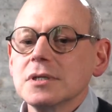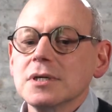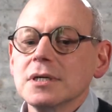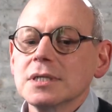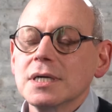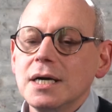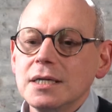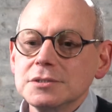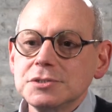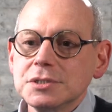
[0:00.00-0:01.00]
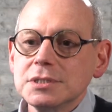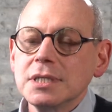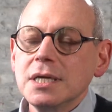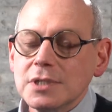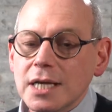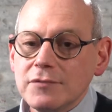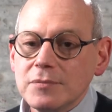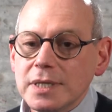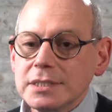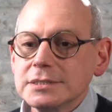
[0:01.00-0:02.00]
oncology,
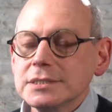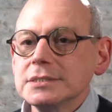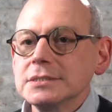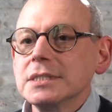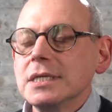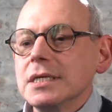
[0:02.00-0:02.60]
travel medicine,